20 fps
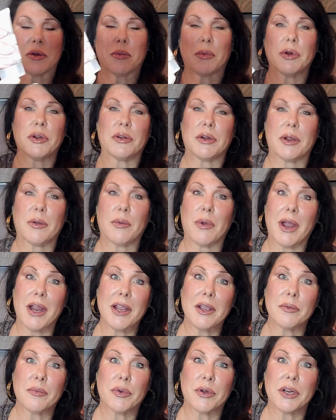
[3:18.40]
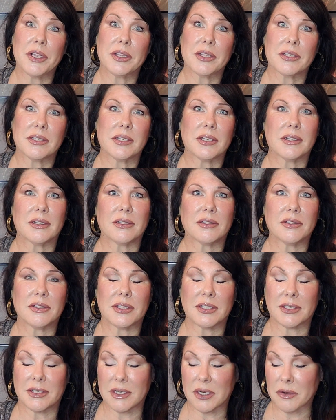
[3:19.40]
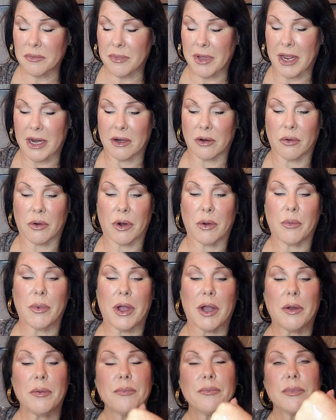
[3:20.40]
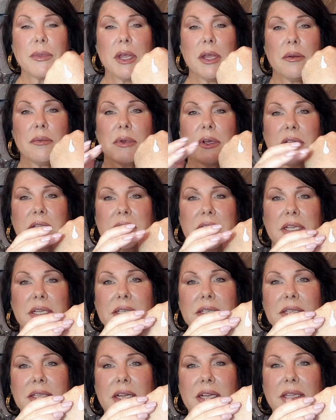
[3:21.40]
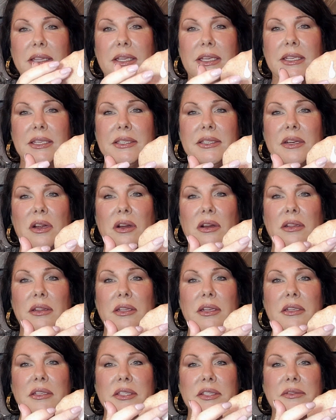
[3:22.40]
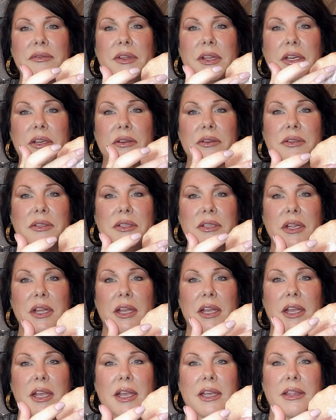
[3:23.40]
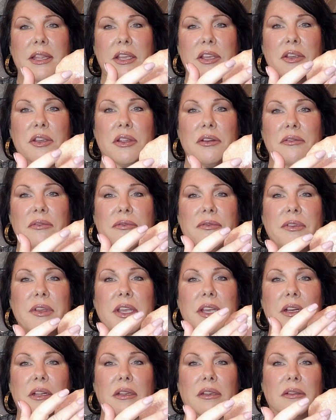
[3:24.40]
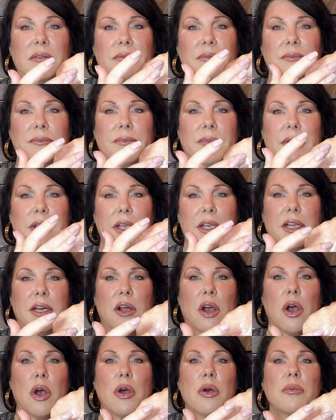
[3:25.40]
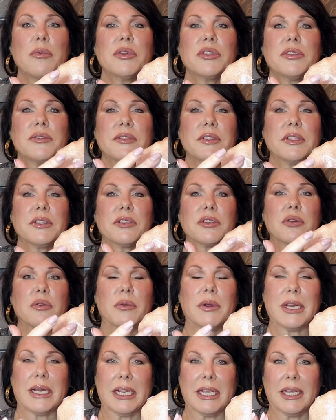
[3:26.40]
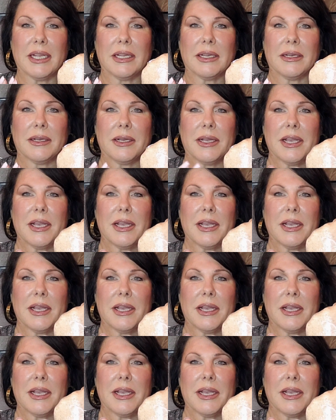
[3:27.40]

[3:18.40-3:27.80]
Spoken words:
you're wondering, why are you putting this into the serum category? Well, because inside this are little spheres that you can feel. It almost feels gritty,